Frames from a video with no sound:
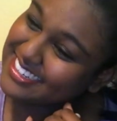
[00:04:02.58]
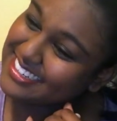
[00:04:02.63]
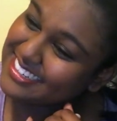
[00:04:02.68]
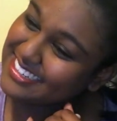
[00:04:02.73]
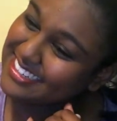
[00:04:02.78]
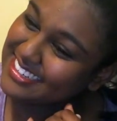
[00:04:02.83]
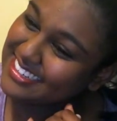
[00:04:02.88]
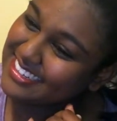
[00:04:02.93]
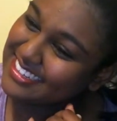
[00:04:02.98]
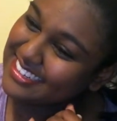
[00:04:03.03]

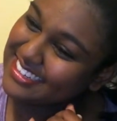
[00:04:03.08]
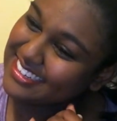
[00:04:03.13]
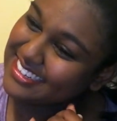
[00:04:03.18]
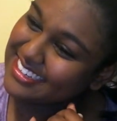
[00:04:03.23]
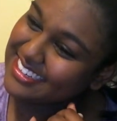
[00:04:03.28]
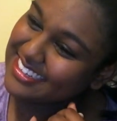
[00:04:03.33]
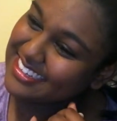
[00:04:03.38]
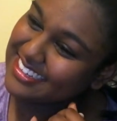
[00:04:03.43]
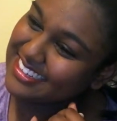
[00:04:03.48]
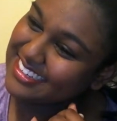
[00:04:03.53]

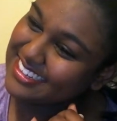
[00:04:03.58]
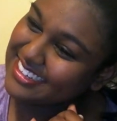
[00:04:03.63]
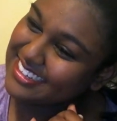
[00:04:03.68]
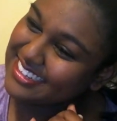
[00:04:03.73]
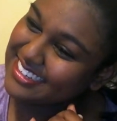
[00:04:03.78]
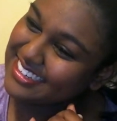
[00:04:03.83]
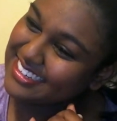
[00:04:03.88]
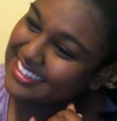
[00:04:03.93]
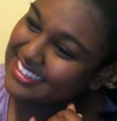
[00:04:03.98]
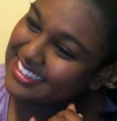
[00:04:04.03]

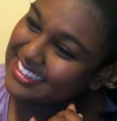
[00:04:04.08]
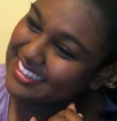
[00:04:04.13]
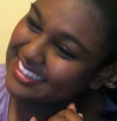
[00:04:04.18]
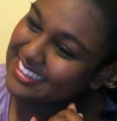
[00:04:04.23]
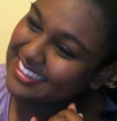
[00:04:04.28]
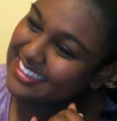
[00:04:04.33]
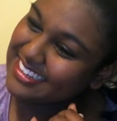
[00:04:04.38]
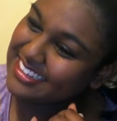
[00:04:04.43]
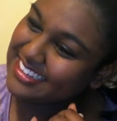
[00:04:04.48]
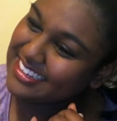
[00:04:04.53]

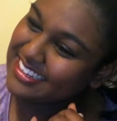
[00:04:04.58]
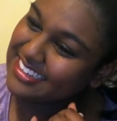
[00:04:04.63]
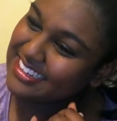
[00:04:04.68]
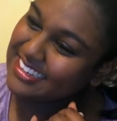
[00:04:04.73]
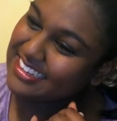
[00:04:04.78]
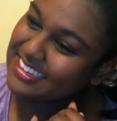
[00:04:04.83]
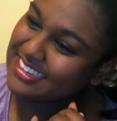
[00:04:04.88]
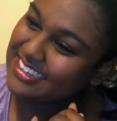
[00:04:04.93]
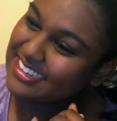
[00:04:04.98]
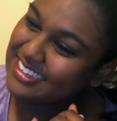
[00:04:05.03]

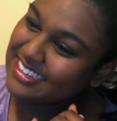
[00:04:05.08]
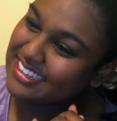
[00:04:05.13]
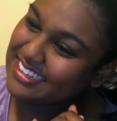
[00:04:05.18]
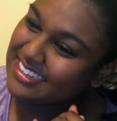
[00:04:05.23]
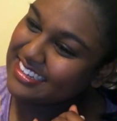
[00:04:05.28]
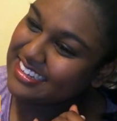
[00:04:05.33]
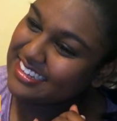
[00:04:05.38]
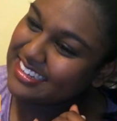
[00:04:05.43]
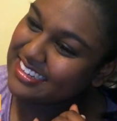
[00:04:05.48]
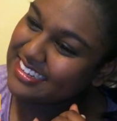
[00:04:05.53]

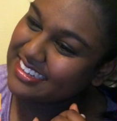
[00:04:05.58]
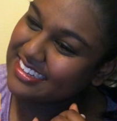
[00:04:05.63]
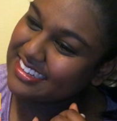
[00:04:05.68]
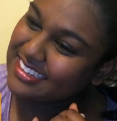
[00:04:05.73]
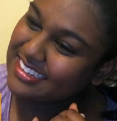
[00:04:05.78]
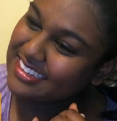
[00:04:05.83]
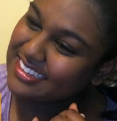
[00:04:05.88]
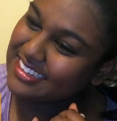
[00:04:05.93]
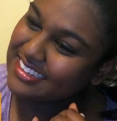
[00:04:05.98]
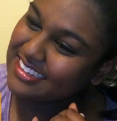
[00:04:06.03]

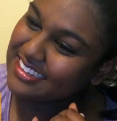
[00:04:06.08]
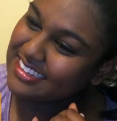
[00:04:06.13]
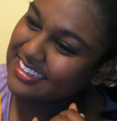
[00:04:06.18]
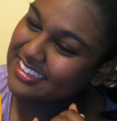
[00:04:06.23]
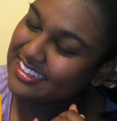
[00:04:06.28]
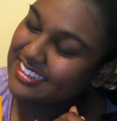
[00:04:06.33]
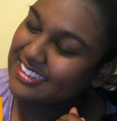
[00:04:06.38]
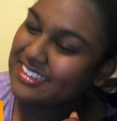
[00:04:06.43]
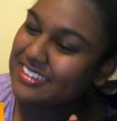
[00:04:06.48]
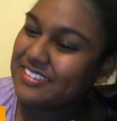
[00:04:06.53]

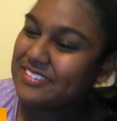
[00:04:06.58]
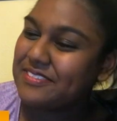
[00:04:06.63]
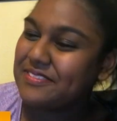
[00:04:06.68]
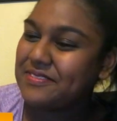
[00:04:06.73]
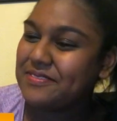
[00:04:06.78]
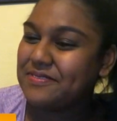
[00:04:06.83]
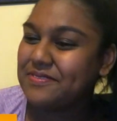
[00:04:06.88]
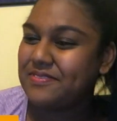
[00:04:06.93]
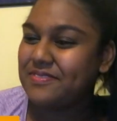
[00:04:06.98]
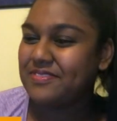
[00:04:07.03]

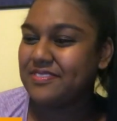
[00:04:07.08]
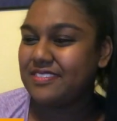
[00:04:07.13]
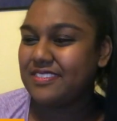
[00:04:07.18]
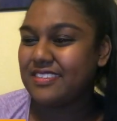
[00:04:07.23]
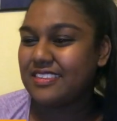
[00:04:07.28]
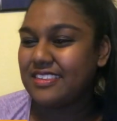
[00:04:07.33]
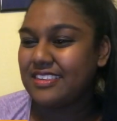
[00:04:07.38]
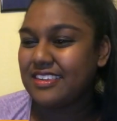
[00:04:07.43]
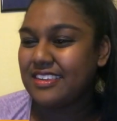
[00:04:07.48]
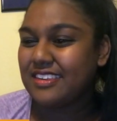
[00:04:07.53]

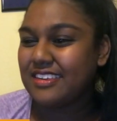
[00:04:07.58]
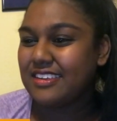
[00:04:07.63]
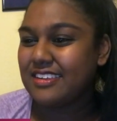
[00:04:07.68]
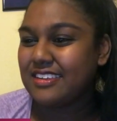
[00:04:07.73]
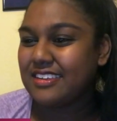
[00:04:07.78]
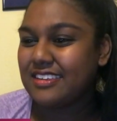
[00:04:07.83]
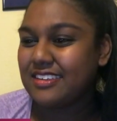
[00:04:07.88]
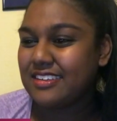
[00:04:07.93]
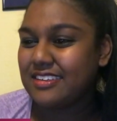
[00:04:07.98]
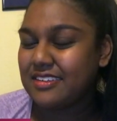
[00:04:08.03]

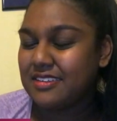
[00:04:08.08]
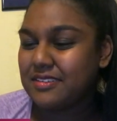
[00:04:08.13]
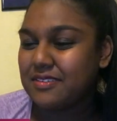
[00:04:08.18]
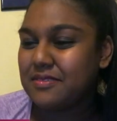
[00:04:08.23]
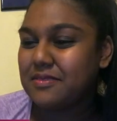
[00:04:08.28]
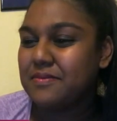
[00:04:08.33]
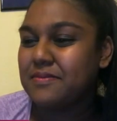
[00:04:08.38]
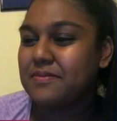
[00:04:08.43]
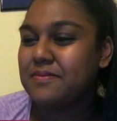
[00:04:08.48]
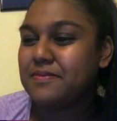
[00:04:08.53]

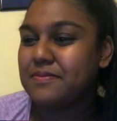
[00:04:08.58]
(no one is talking)